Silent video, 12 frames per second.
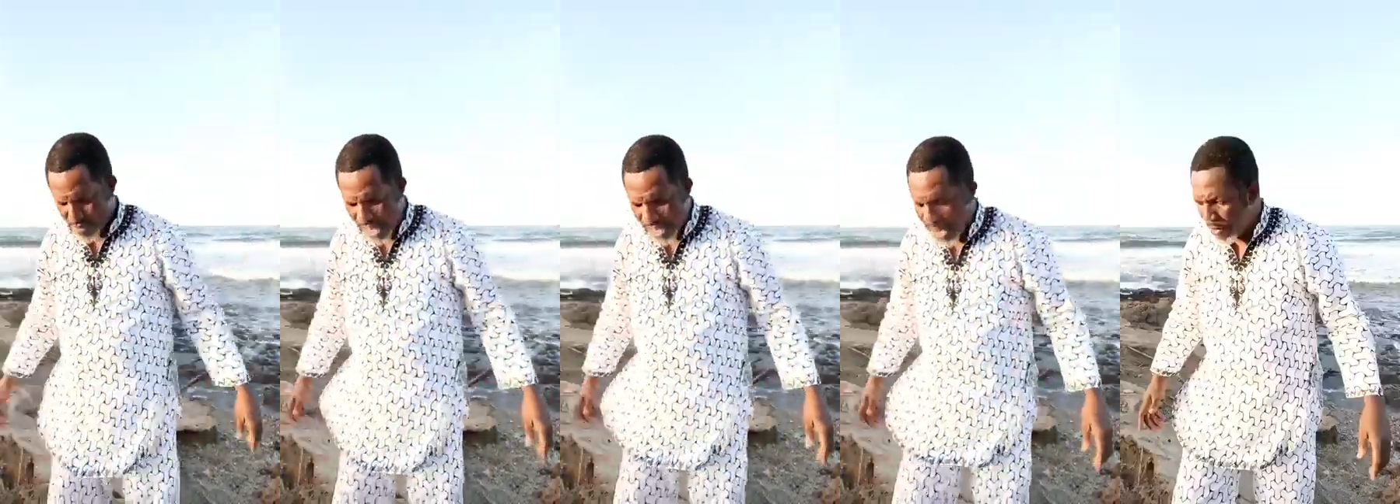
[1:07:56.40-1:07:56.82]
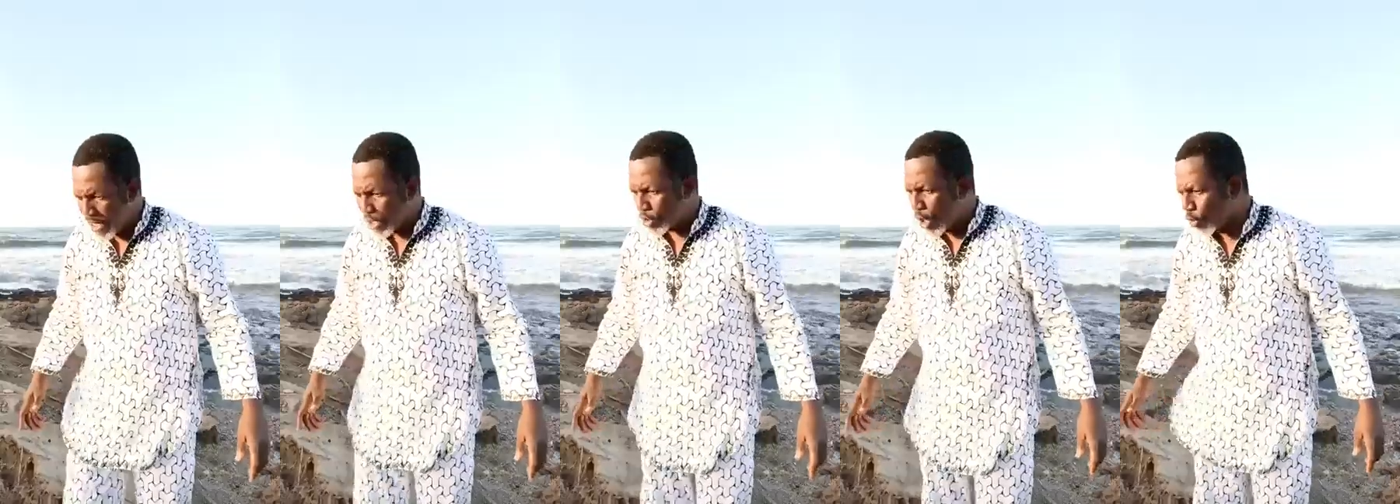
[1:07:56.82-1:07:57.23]
that guy
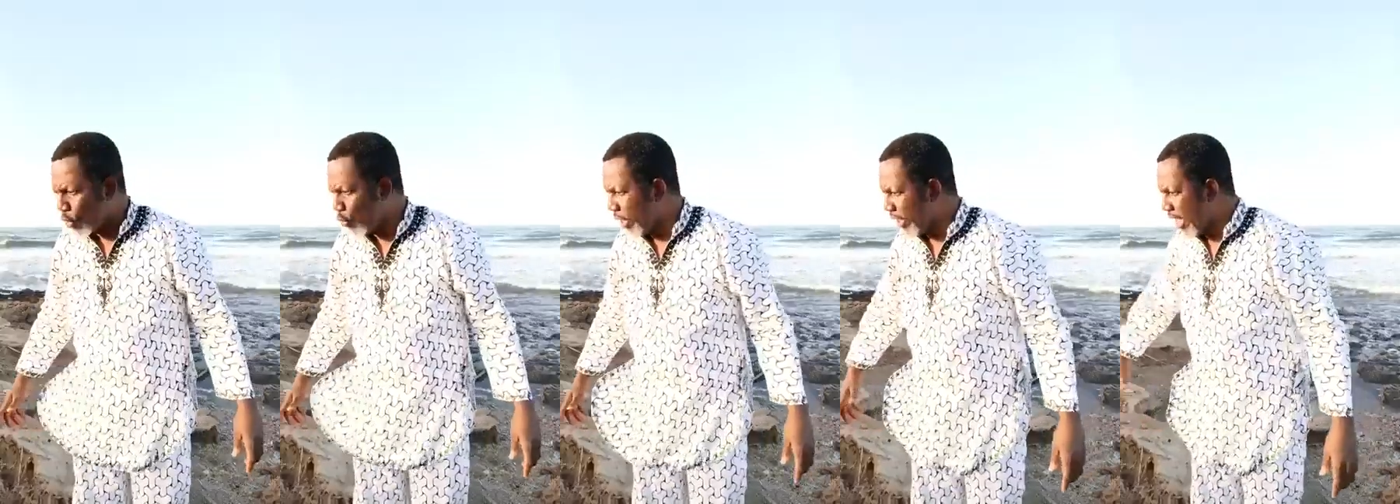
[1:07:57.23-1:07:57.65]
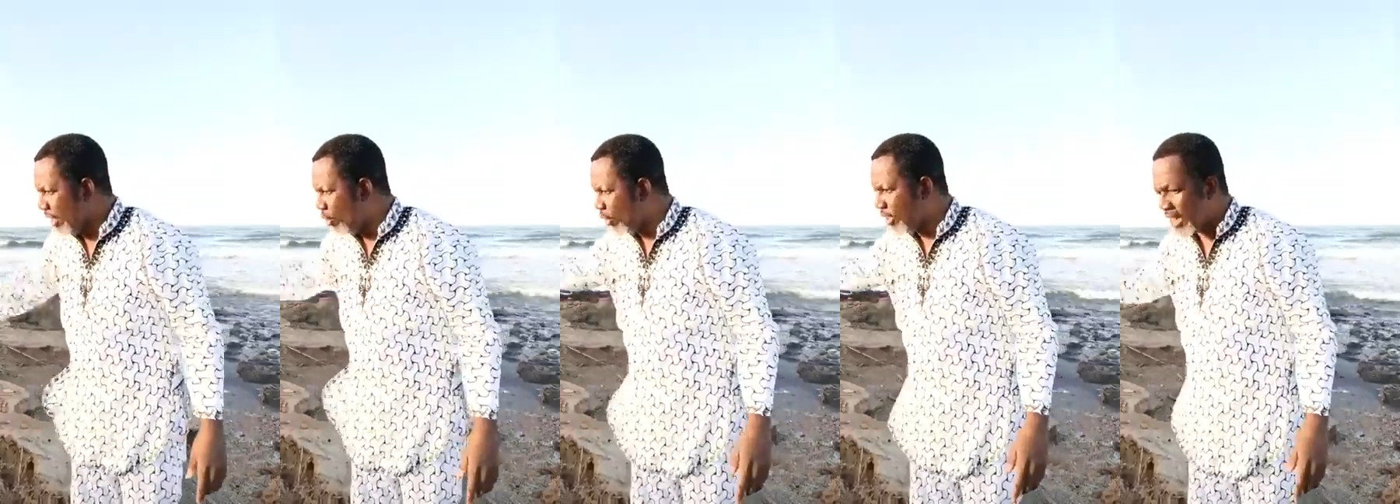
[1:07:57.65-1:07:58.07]
where they thought to weed the
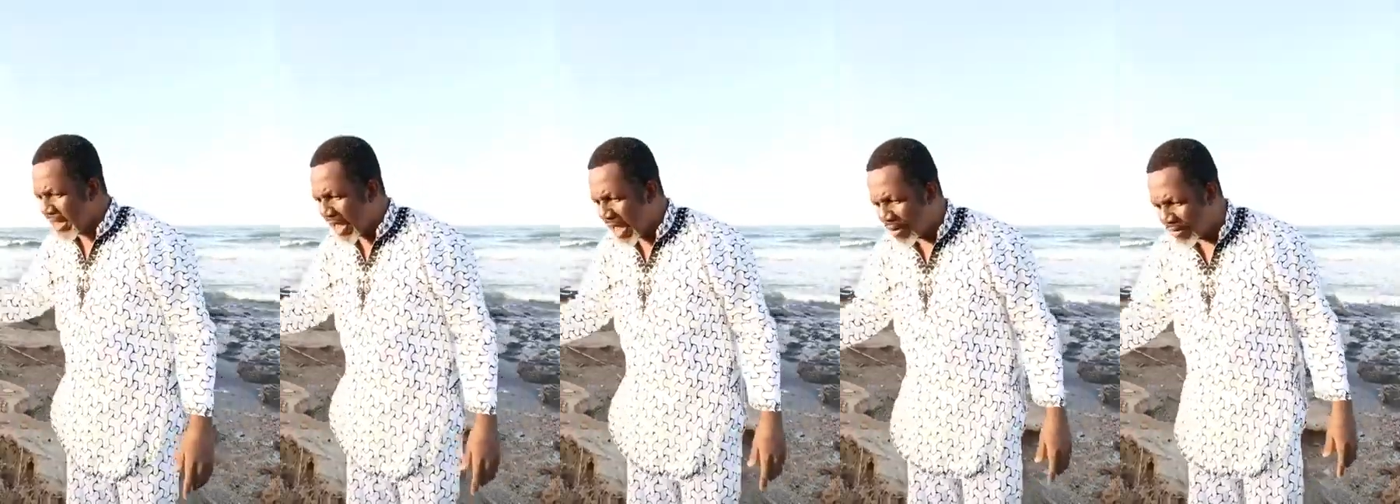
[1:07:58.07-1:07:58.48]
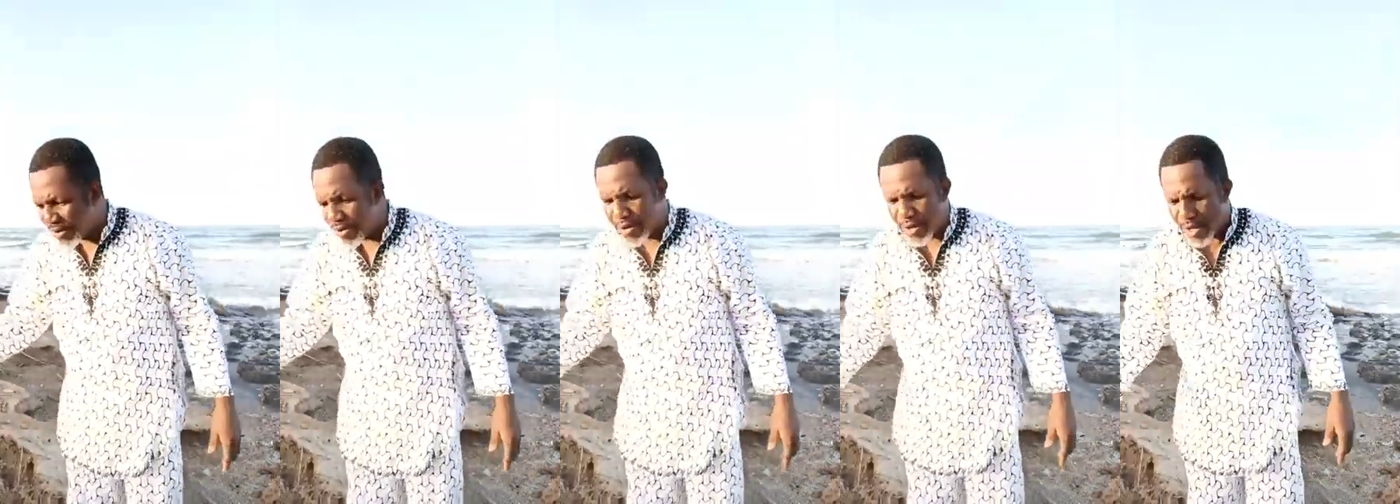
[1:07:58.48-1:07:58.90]
Edos anyhow.
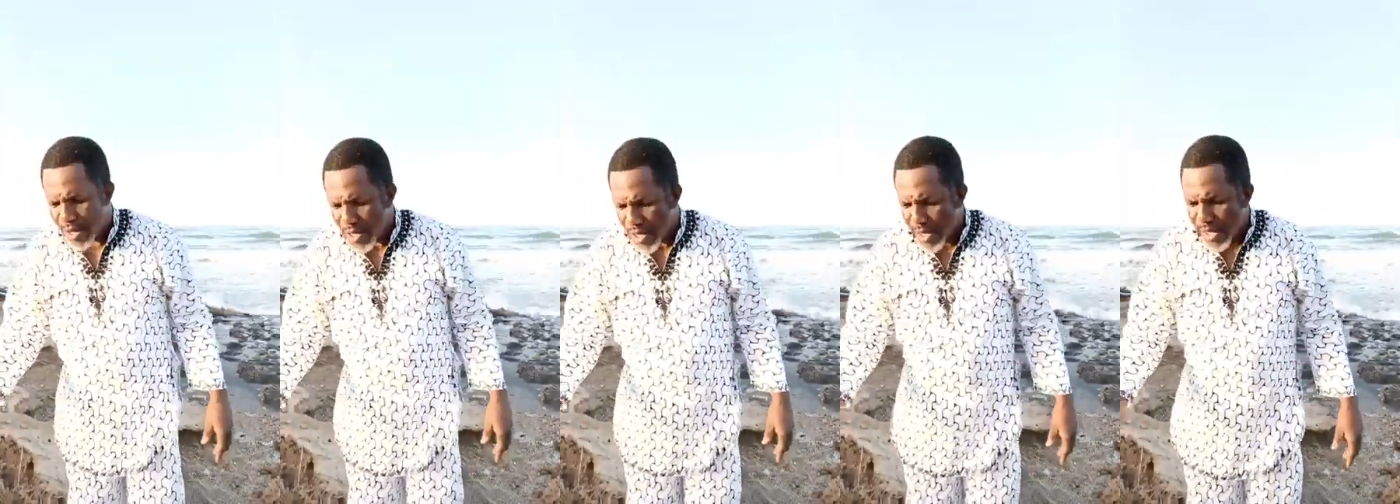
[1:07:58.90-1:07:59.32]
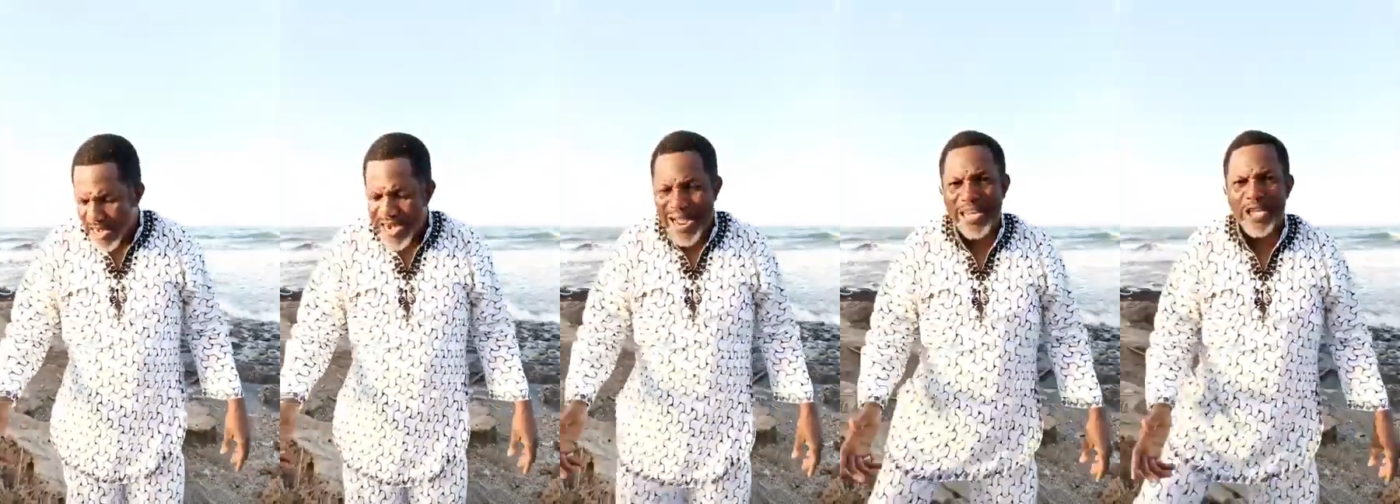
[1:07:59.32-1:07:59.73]

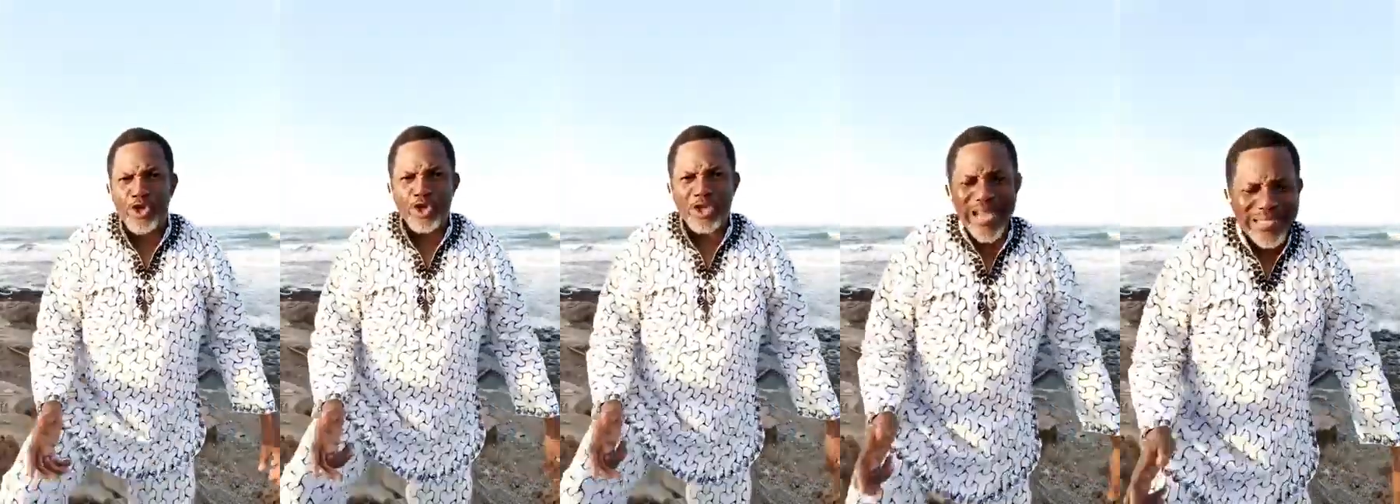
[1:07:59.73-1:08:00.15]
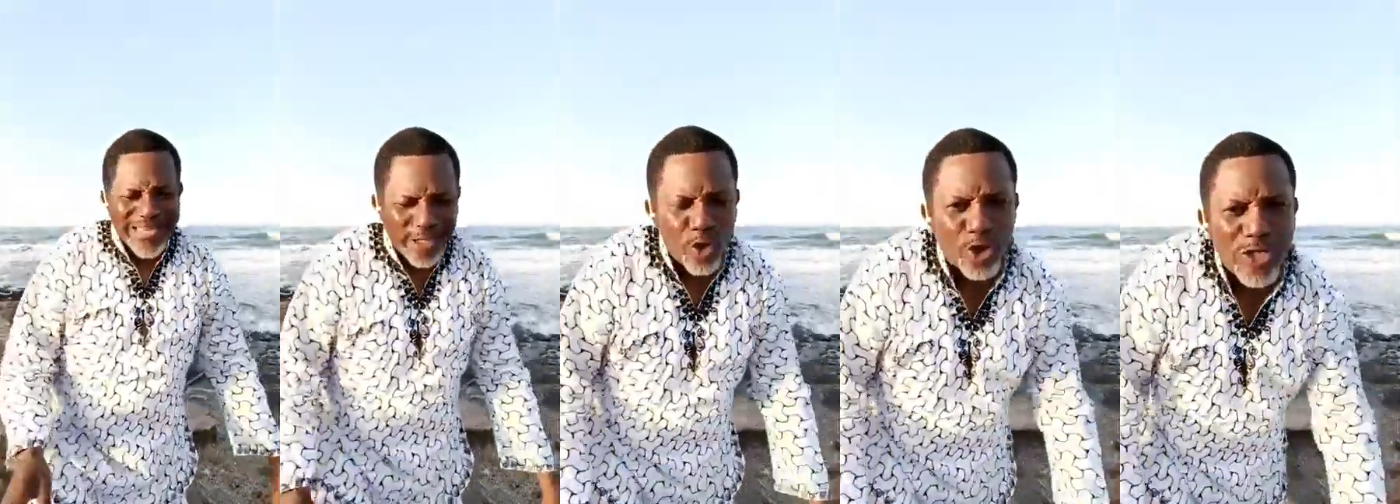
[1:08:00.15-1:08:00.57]
Now the
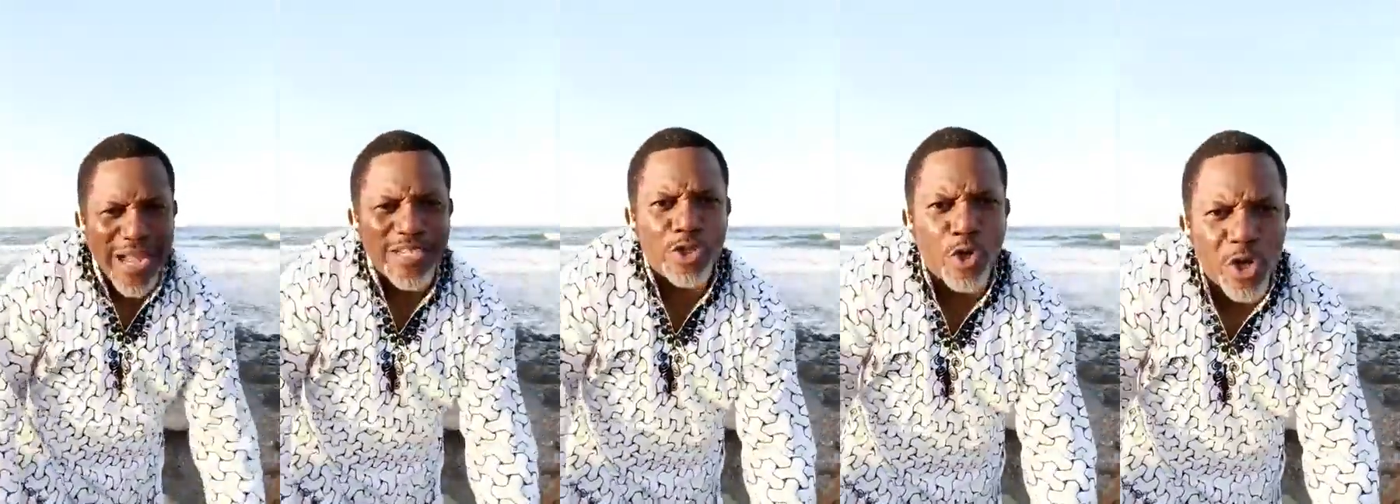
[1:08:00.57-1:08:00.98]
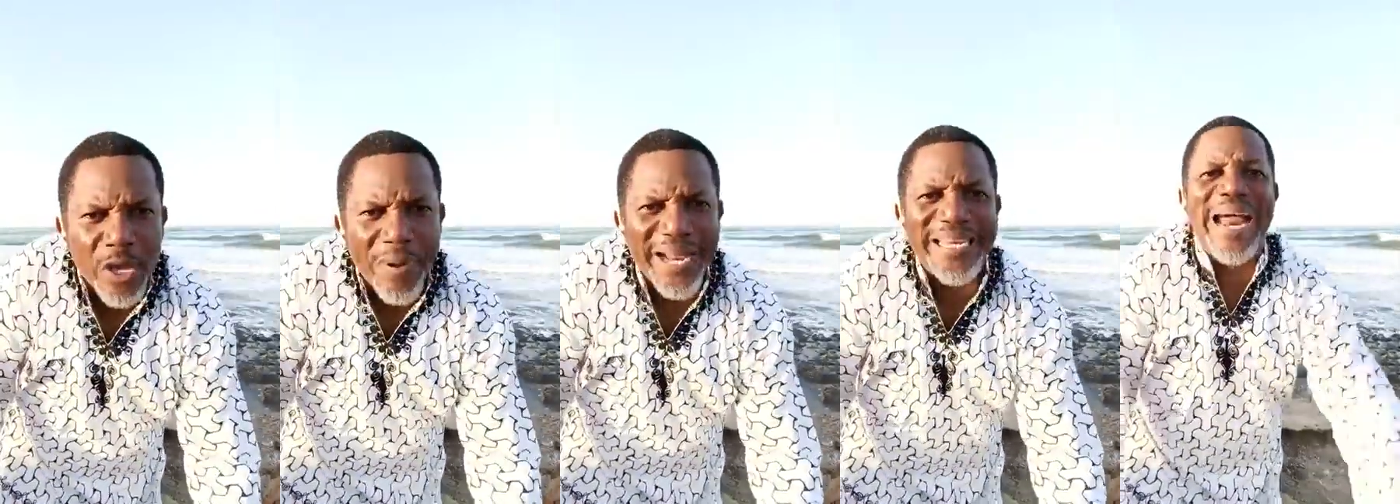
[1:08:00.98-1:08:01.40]
useless Edos now they talk
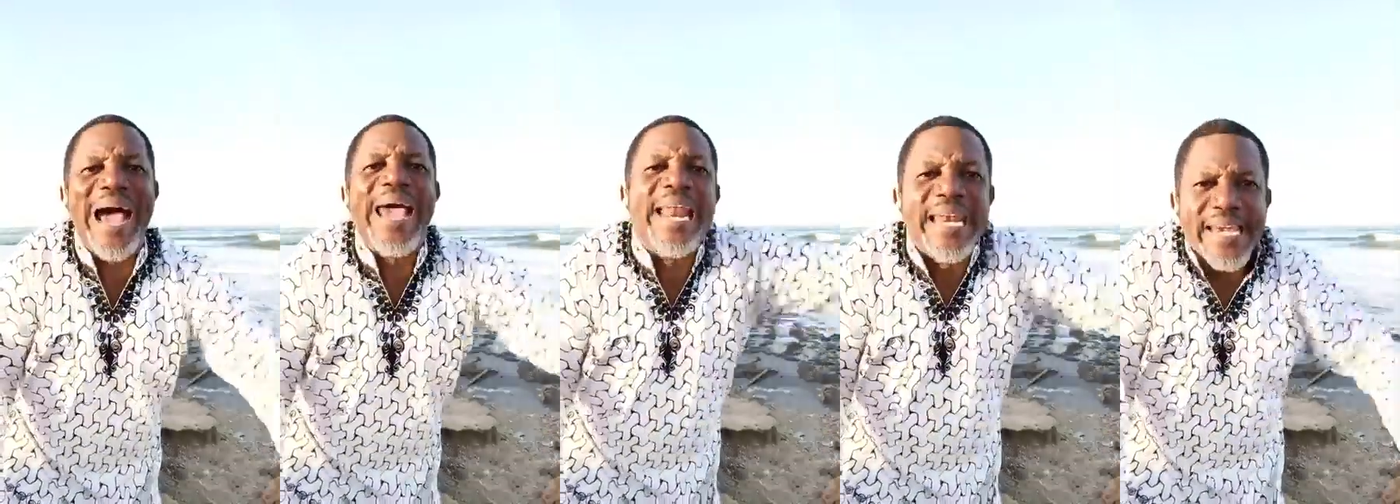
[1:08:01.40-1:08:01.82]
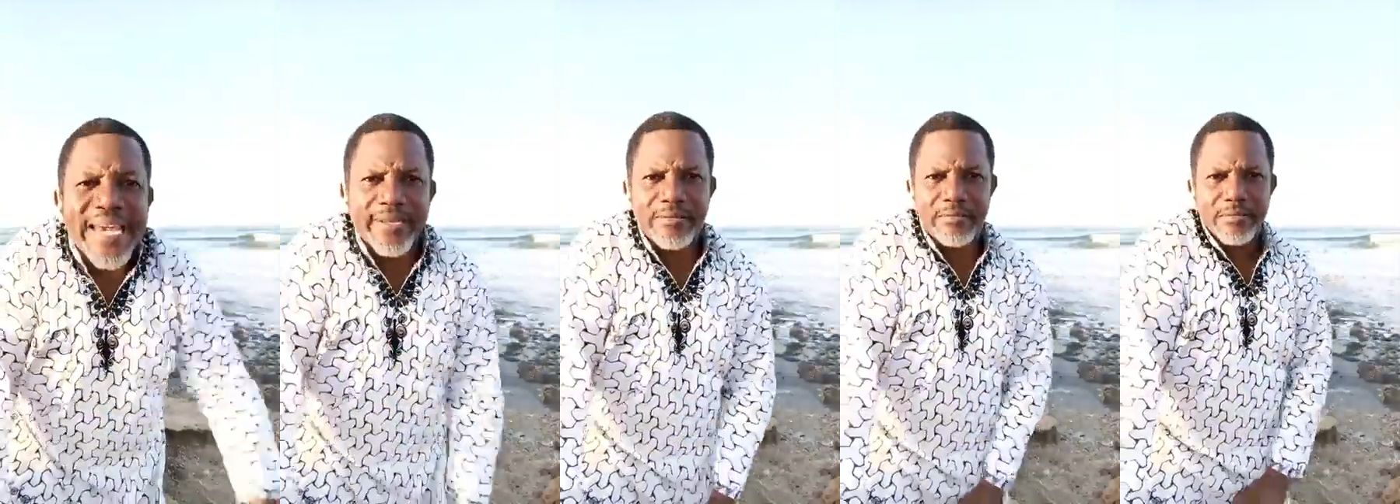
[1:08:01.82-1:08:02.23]
about. There are
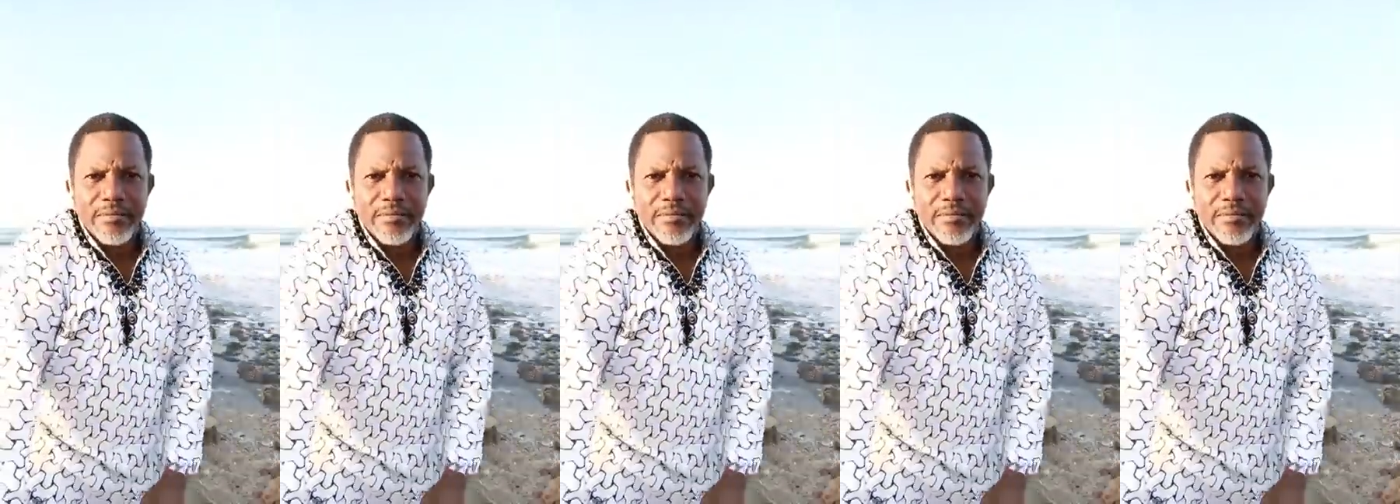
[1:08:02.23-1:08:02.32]
aliens.